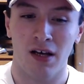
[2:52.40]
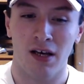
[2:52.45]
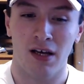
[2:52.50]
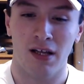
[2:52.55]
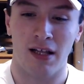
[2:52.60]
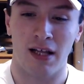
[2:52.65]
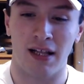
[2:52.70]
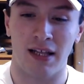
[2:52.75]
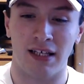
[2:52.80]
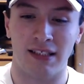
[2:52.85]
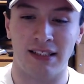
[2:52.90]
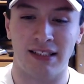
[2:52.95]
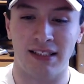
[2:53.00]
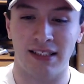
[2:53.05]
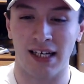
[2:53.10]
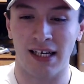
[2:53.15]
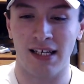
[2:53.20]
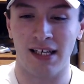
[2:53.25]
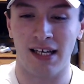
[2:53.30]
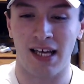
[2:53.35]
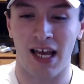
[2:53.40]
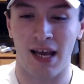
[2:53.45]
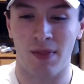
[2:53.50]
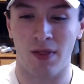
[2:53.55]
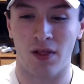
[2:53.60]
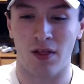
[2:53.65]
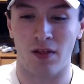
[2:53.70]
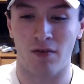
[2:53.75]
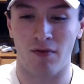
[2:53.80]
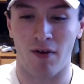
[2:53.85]
In the second
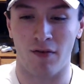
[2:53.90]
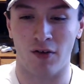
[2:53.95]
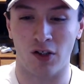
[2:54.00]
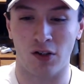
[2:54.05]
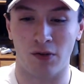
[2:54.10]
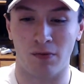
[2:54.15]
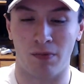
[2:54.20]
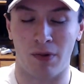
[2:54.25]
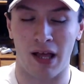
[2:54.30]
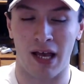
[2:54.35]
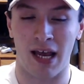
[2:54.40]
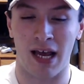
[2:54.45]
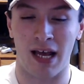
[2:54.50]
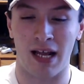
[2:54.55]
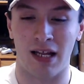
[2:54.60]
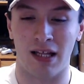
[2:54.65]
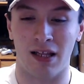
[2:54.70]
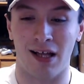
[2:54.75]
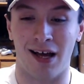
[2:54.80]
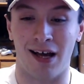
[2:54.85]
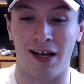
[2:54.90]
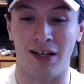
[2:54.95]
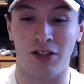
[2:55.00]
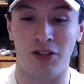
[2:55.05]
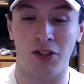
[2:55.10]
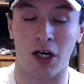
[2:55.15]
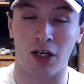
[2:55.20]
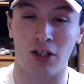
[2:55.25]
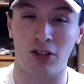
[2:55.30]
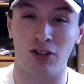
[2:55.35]
game, the Revolution played the
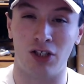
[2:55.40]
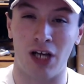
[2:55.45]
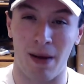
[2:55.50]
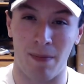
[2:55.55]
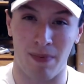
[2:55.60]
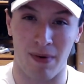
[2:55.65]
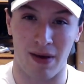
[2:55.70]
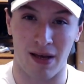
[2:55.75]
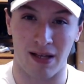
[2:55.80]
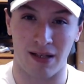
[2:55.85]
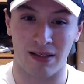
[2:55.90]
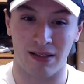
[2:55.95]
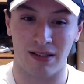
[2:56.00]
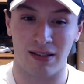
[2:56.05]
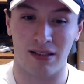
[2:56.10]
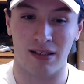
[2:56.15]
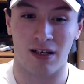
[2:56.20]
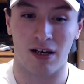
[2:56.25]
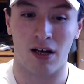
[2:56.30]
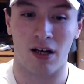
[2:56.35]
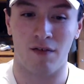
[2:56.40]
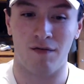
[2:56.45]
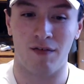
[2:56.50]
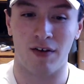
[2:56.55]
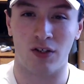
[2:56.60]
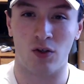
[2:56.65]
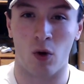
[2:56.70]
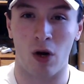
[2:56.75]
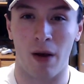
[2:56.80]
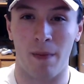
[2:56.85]
Czech champions,
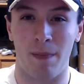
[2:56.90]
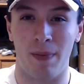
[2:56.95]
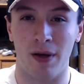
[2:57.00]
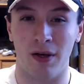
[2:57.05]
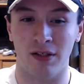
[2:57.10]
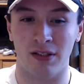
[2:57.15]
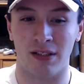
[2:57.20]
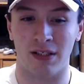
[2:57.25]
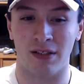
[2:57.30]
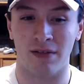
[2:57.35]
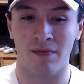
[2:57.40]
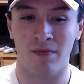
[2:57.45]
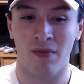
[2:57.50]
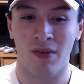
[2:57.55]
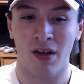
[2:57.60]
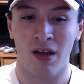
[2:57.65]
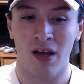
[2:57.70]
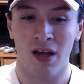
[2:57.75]
Victoria Pilsen,